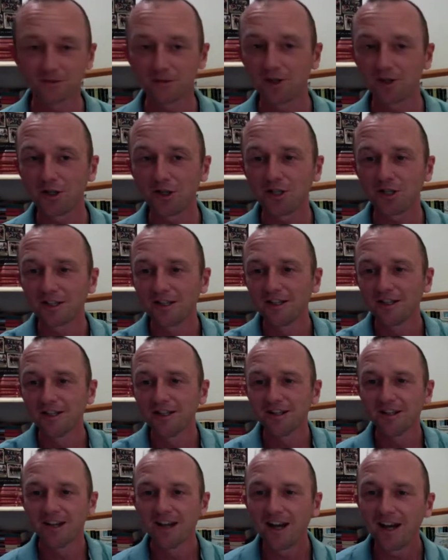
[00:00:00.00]
very
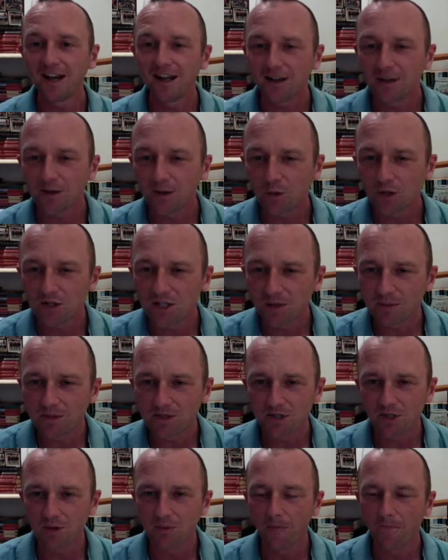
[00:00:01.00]
good. Question number
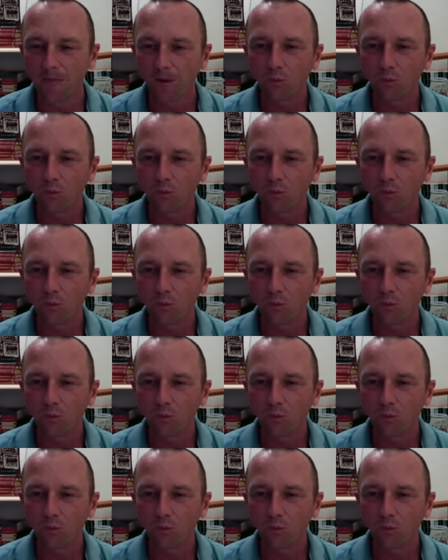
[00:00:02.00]
2.